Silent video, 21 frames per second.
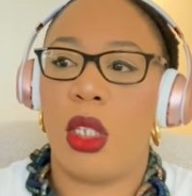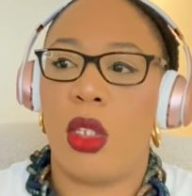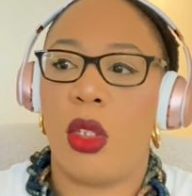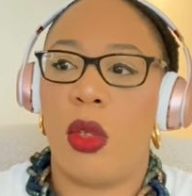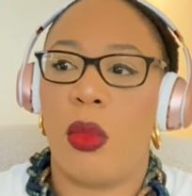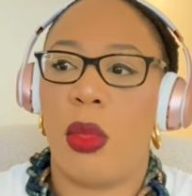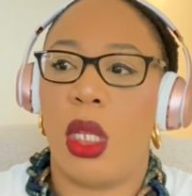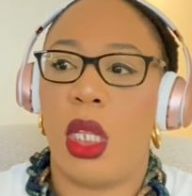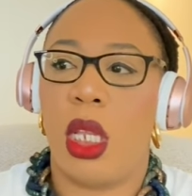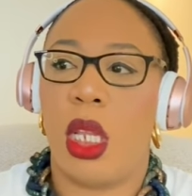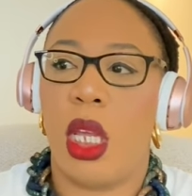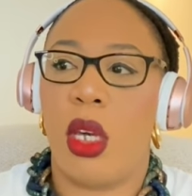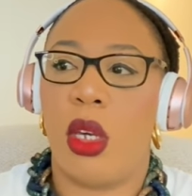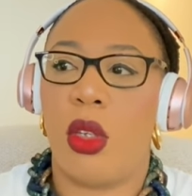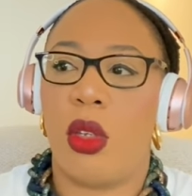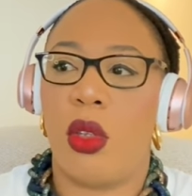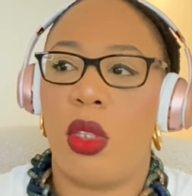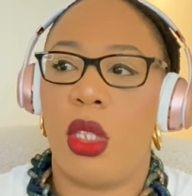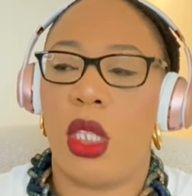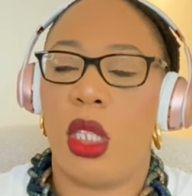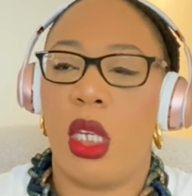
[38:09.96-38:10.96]
to me. Now
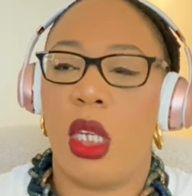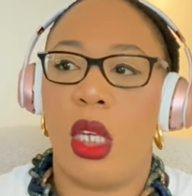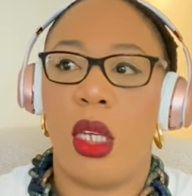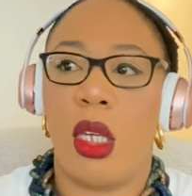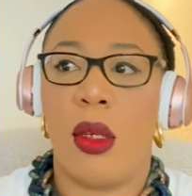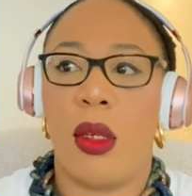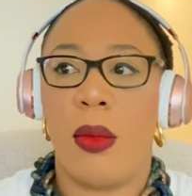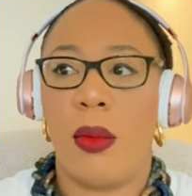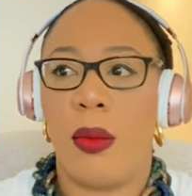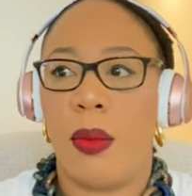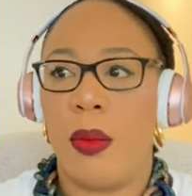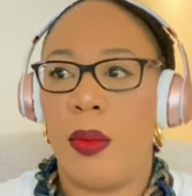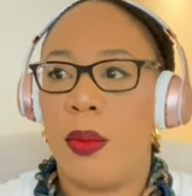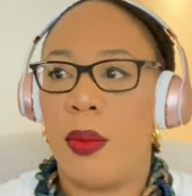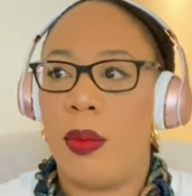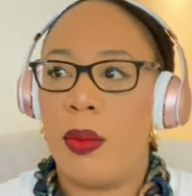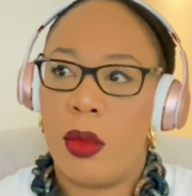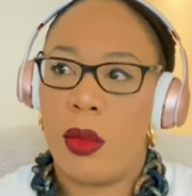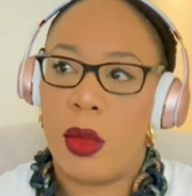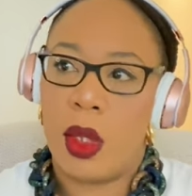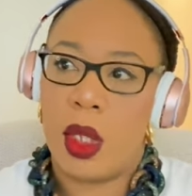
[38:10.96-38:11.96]
you see?
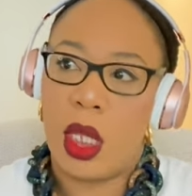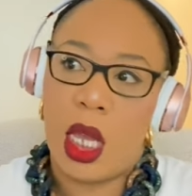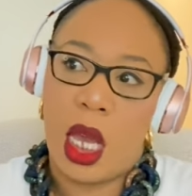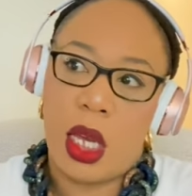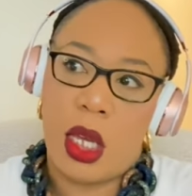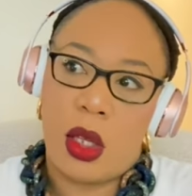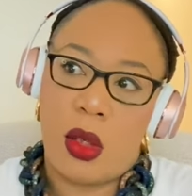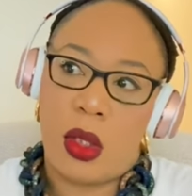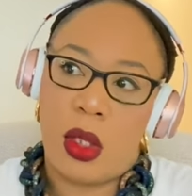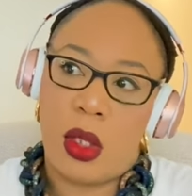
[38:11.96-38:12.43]
Now you